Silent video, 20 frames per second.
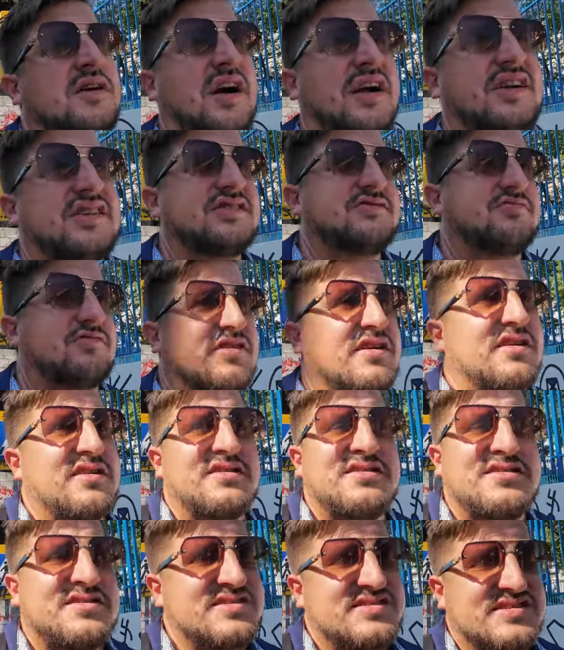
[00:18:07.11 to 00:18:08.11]
I just wanna
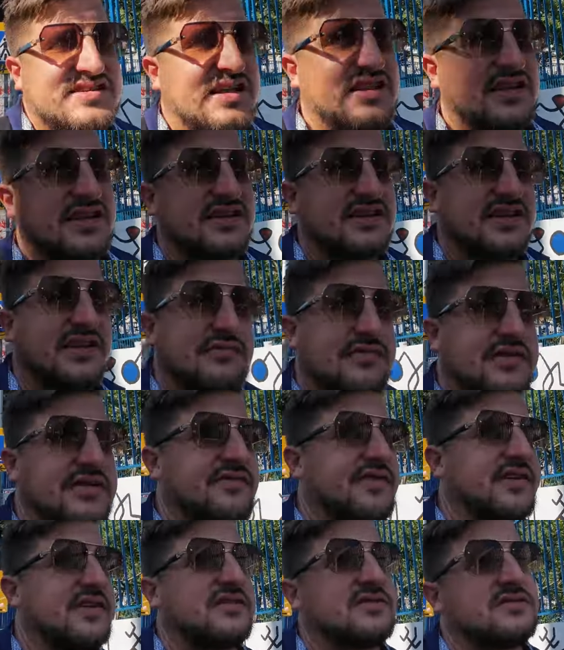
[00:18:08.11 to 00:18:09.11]
sell it, get rid
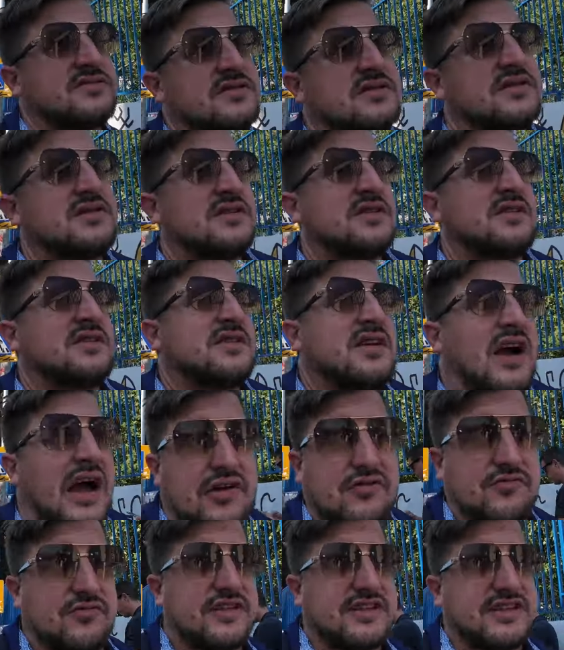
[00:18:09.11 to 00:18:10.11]
of it. I
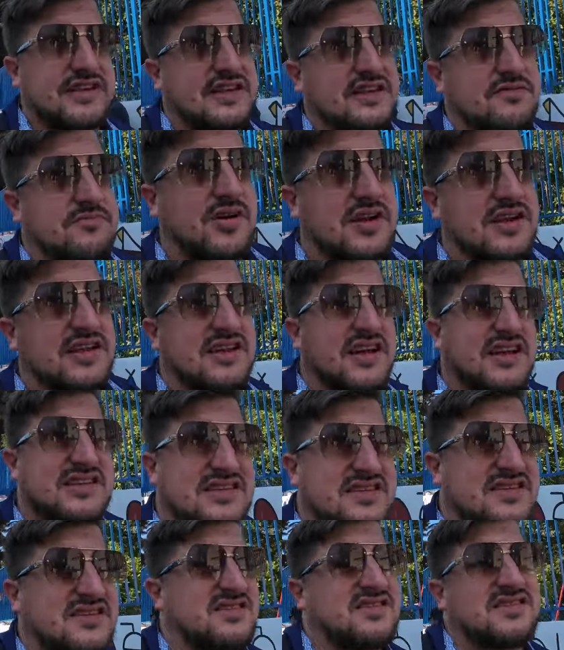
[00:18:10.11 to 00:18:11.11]
don't really need the money, I
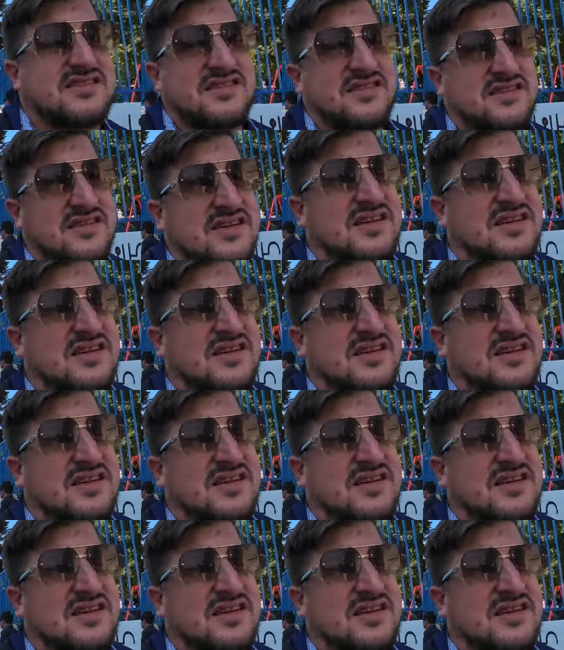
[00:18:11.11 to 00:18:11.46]
just,